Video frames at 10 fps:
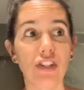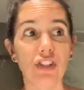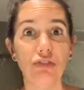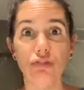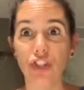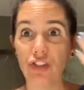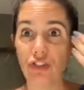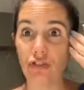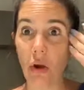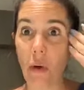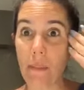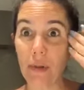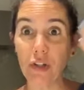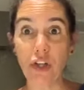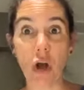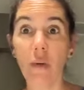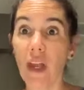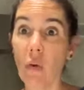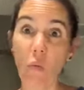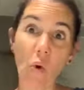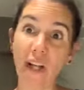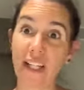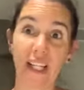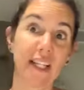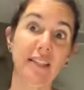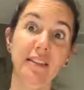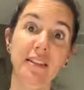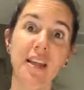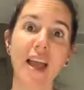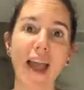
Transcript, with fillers: you just grow up knowing what it is